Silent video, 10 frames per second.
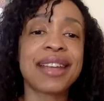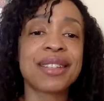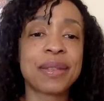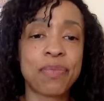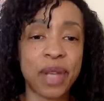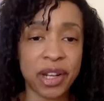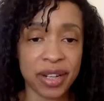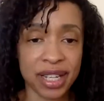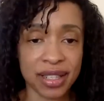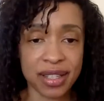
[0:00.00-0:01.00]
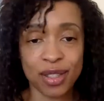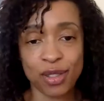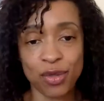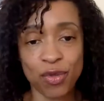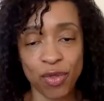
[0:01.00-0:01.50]
experience
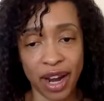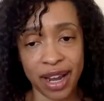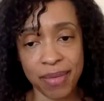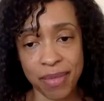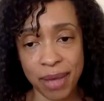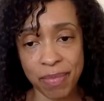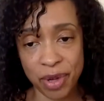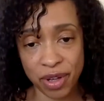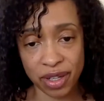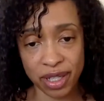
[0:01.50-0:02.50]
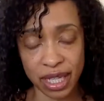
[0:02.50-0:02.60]
to write my book.